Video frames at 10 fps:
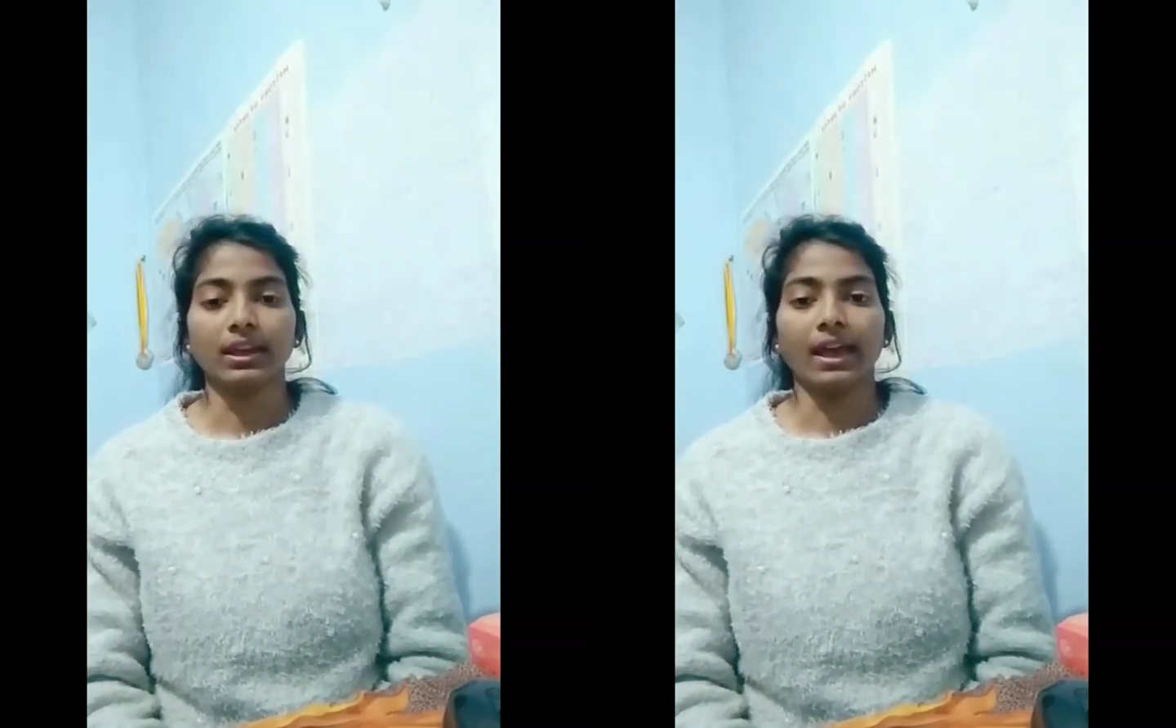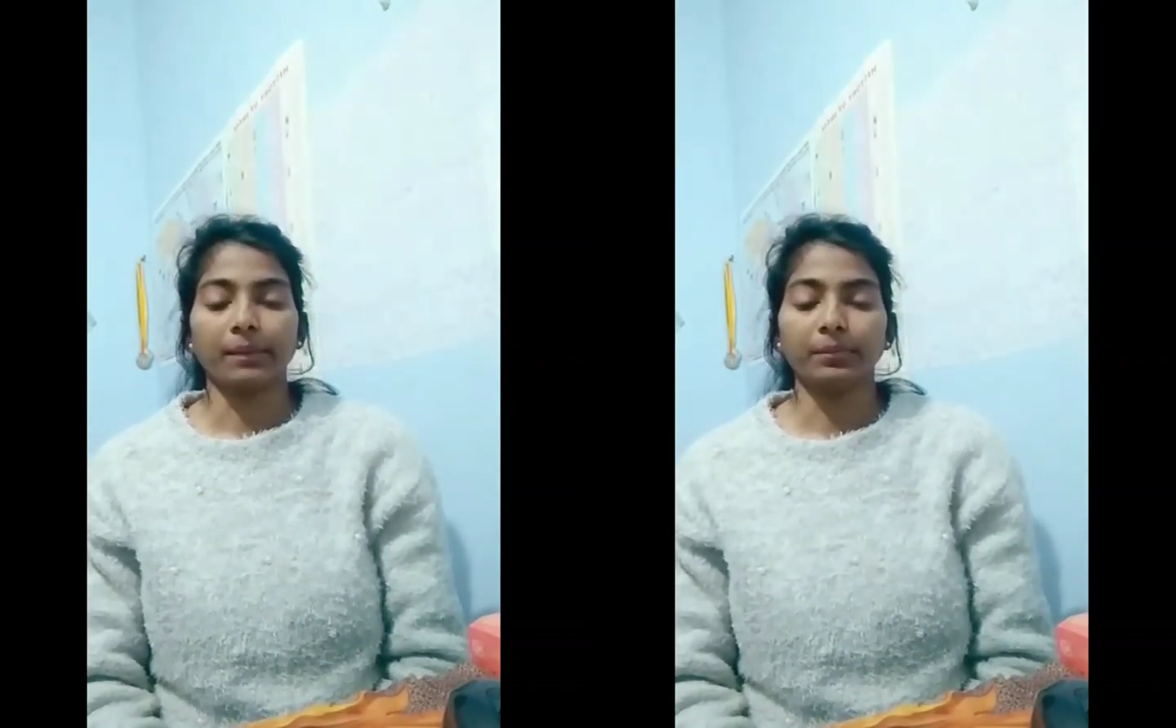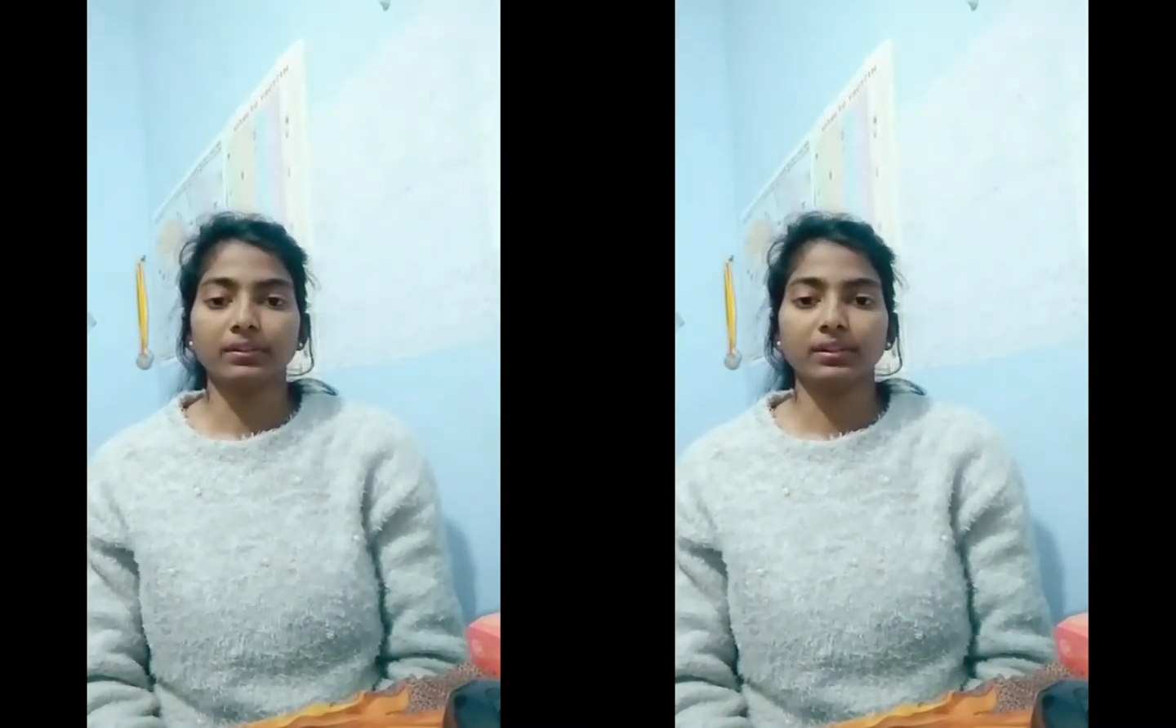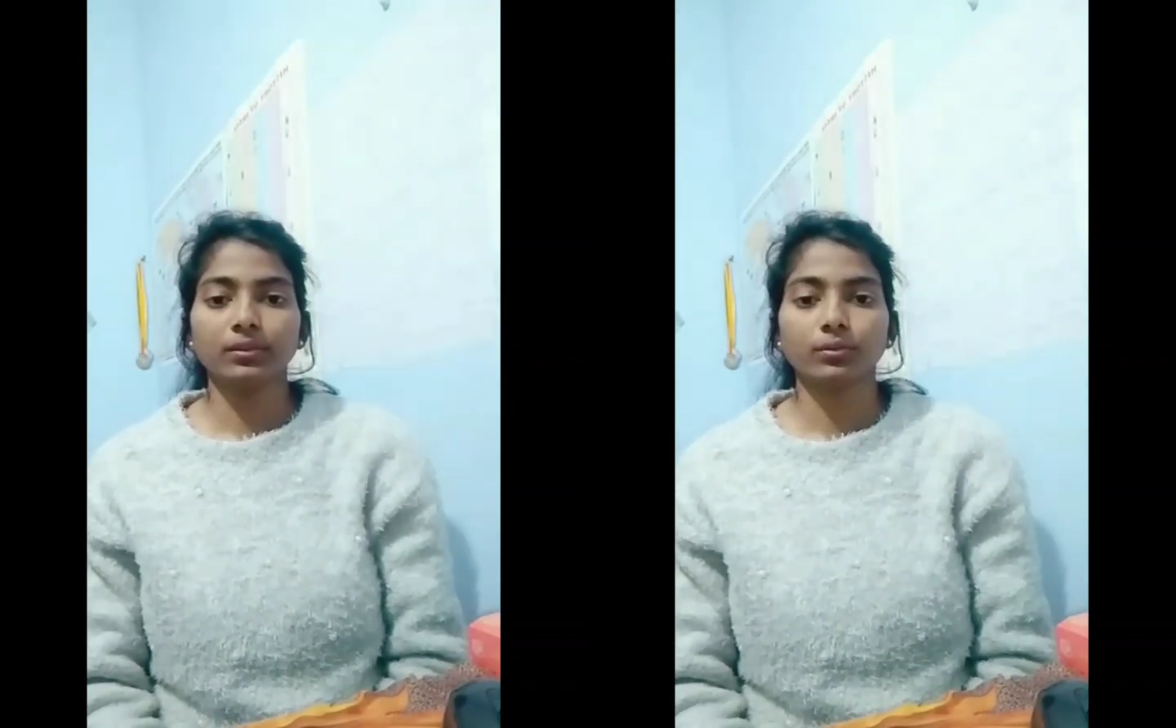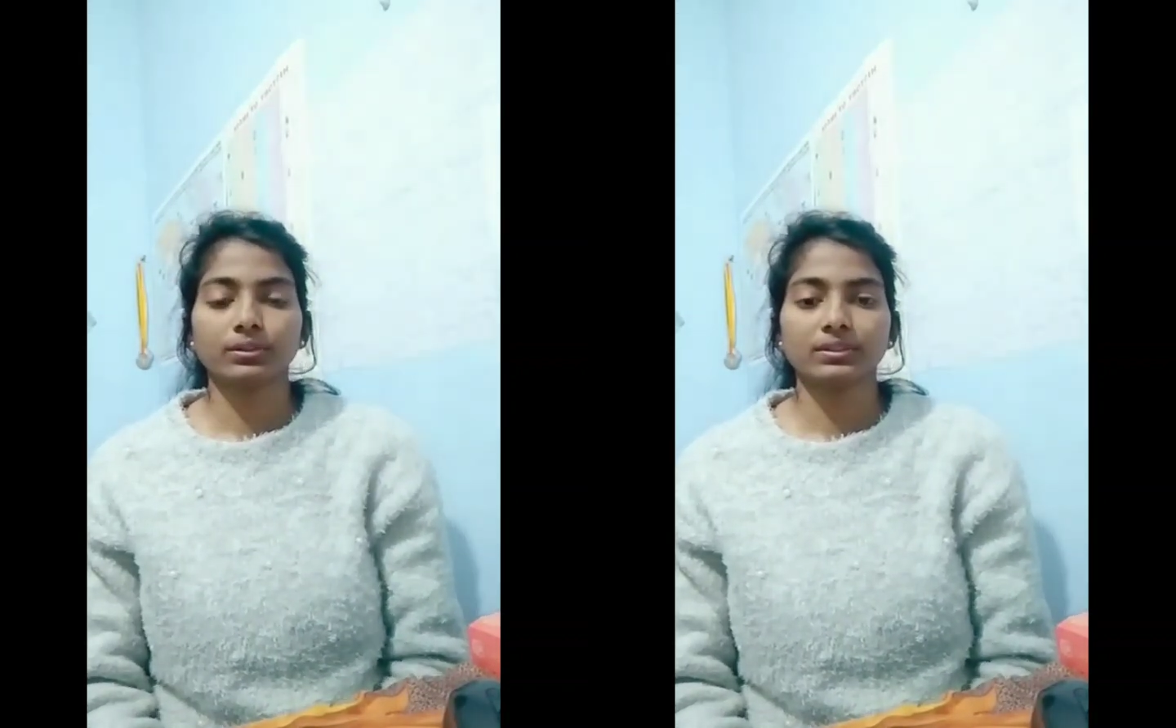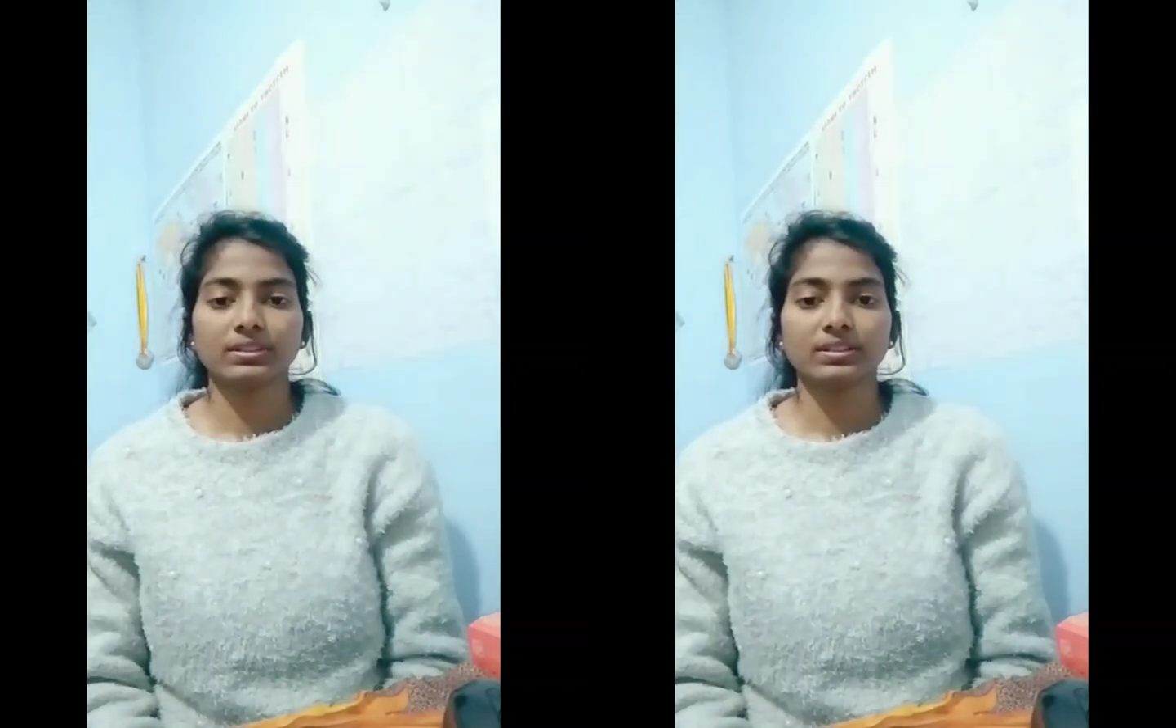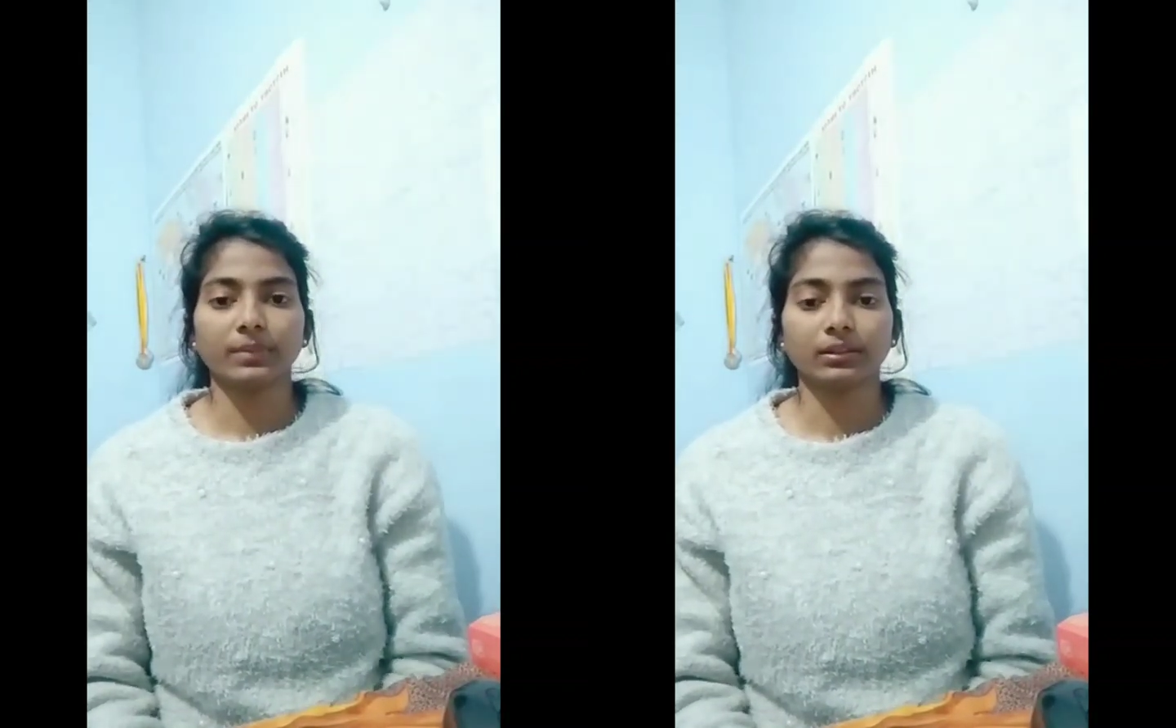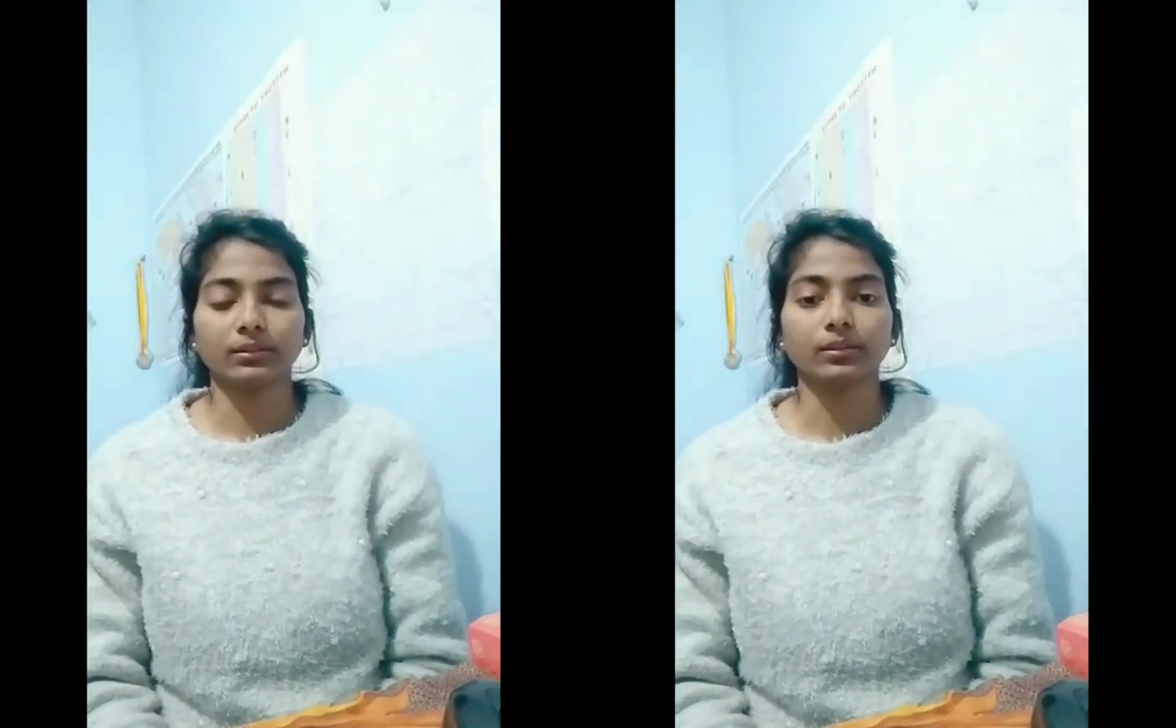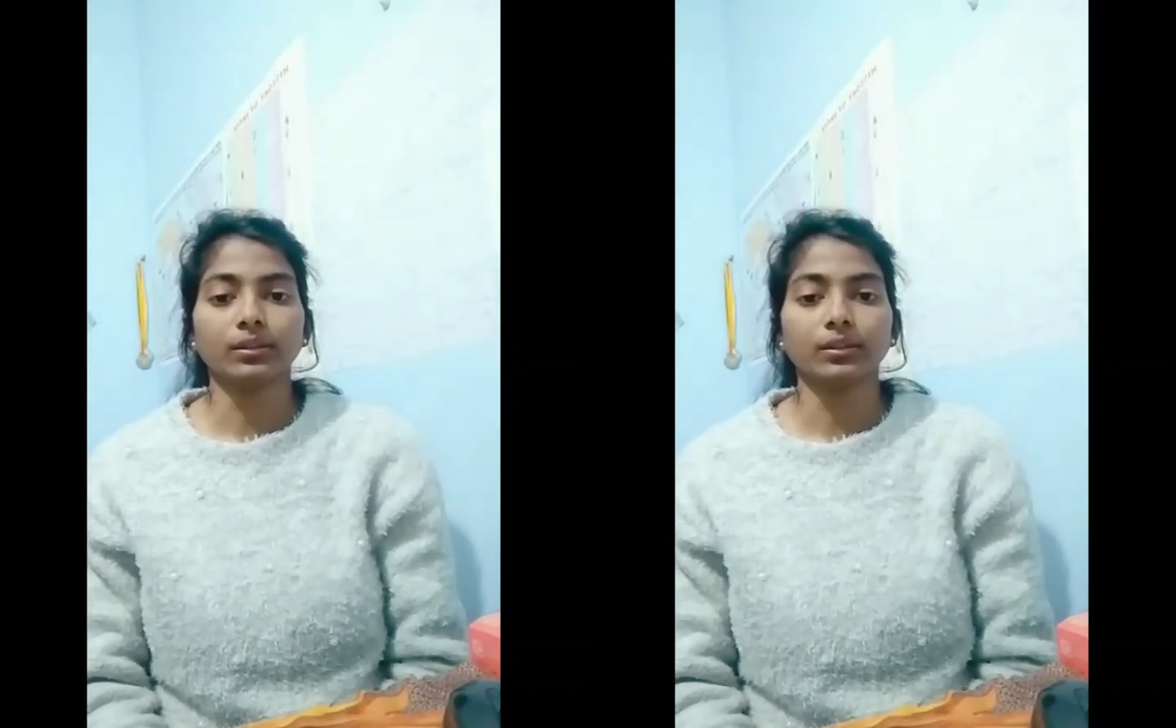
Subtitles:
Hybrid T rose is made